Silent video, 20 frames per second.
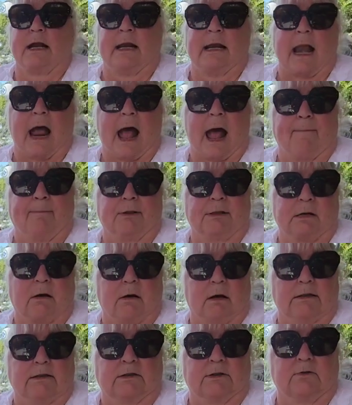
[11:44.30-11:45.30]
an
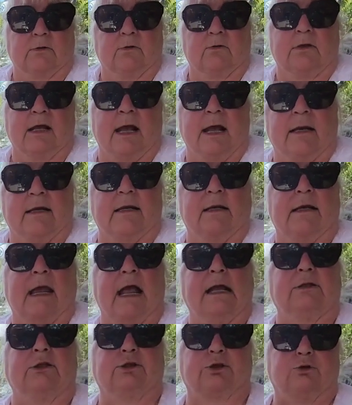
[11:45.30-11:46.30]
appetizer than
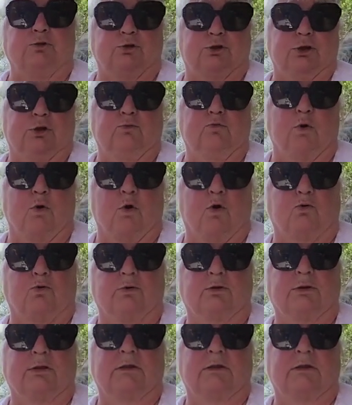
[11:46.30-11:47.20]
getting sushi rolls.